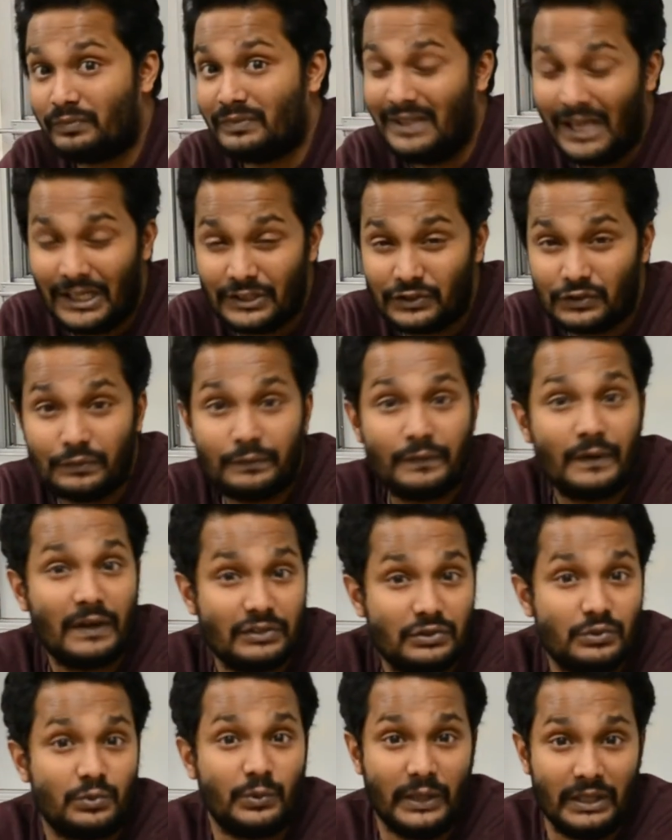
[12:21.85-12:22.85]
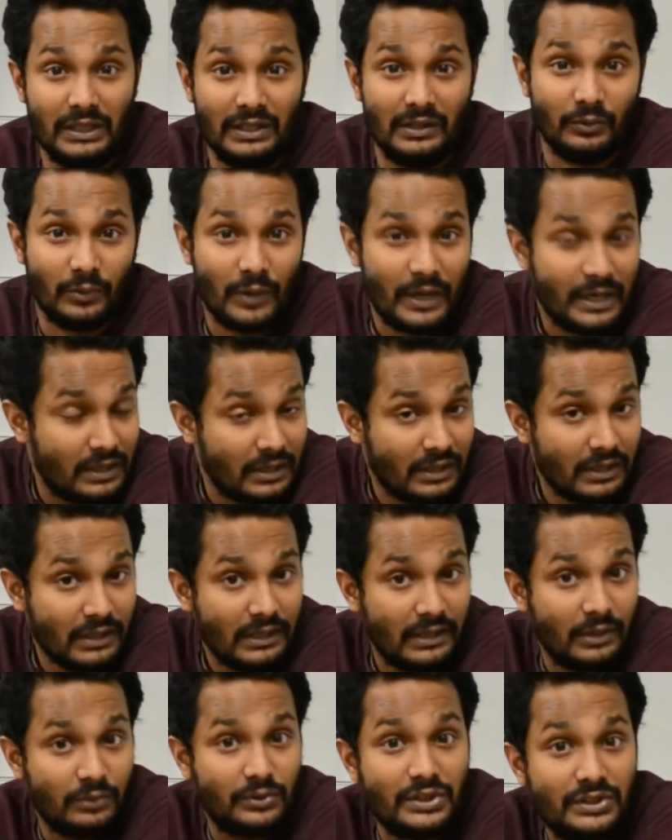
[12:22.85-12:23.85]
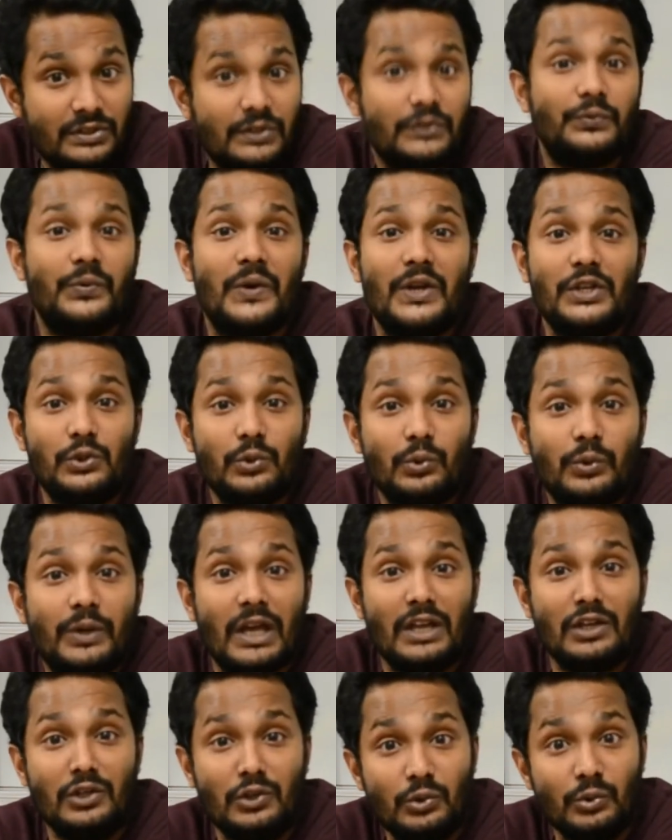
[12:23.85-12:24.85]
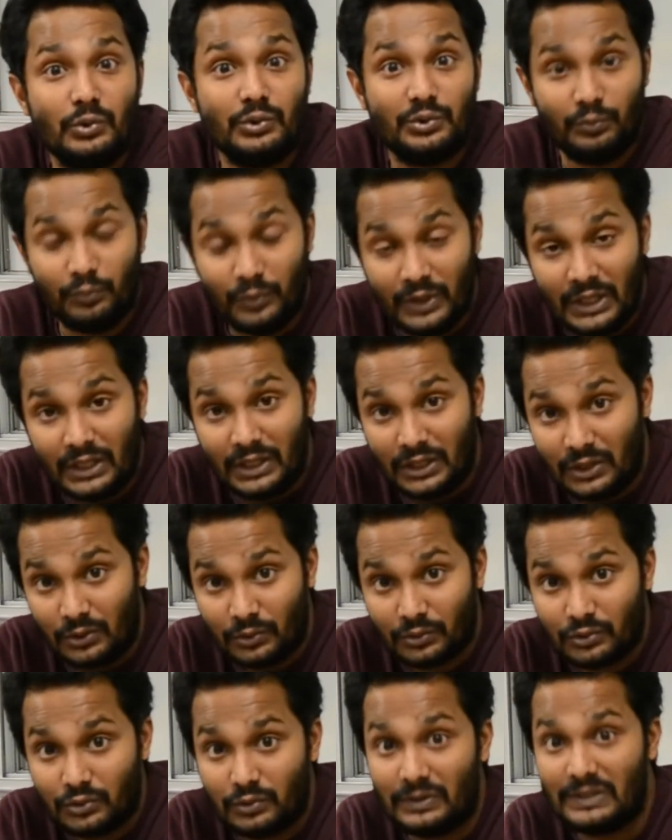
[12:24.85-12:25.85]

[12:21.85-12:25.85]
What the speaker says: That's frustrating, right? Now this is where you can use videos.